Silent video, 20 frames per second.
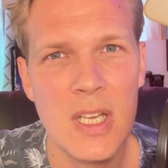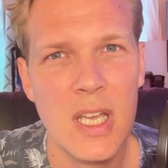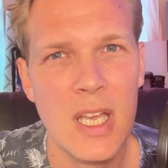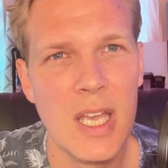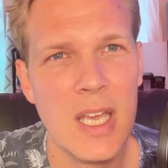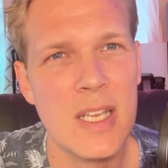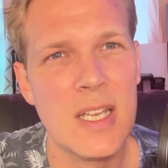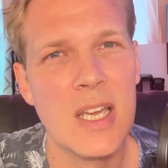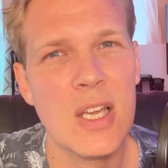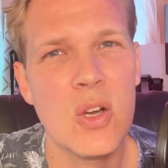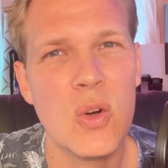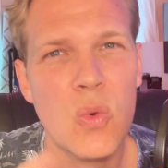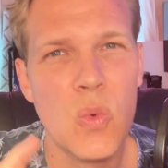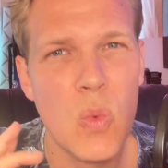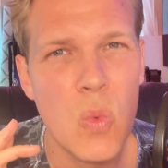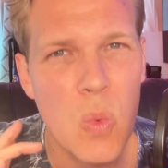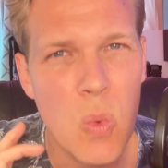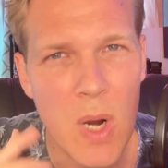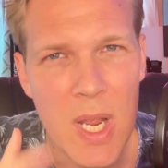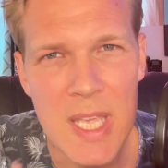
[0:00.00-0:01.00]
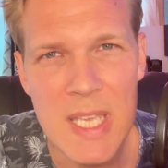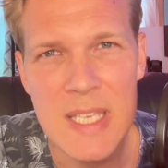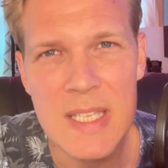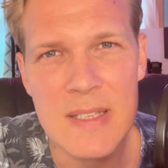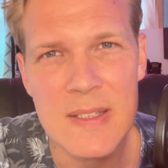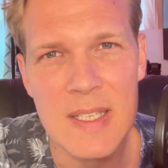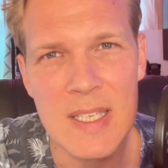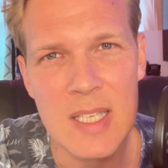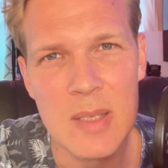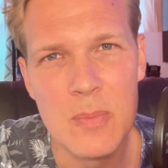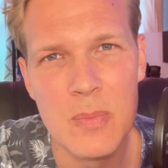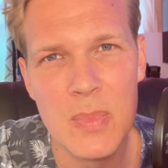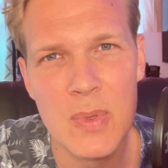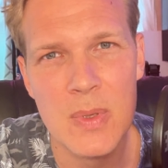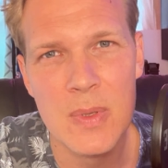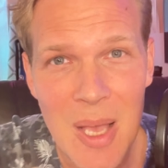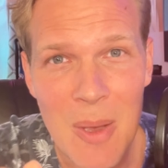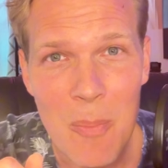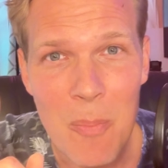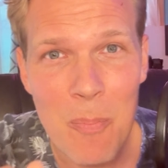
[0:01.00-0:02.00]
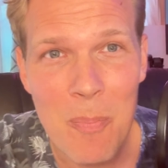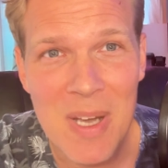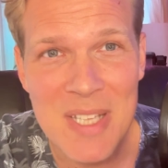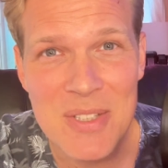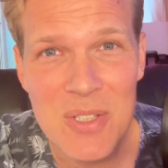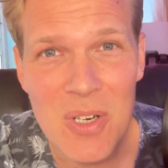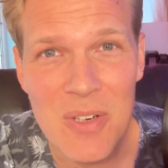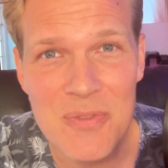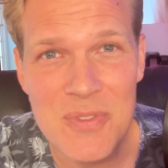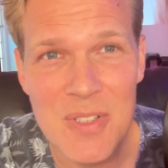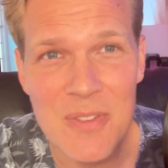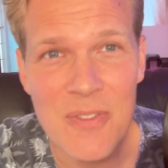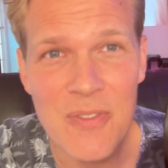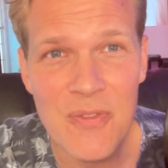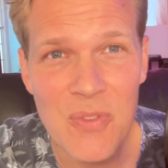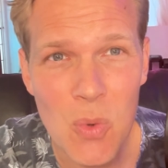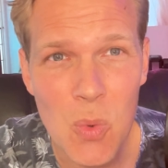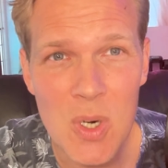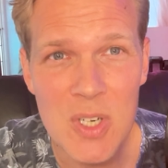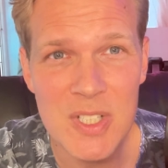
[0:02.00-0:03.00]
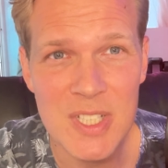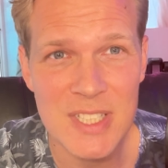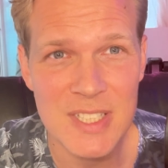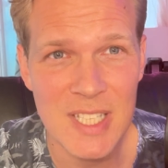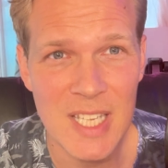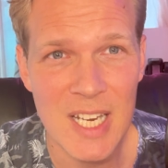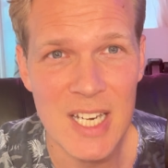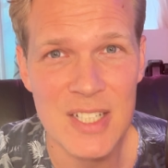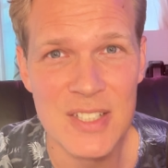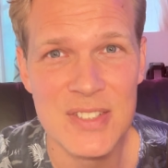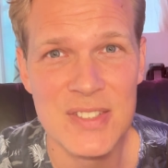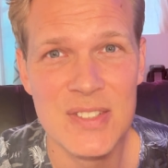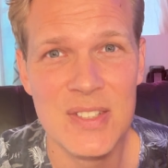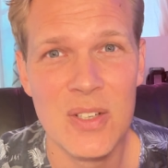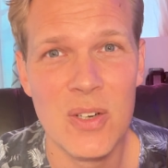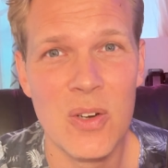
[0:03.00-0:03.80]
And I go way deep. But after 40 years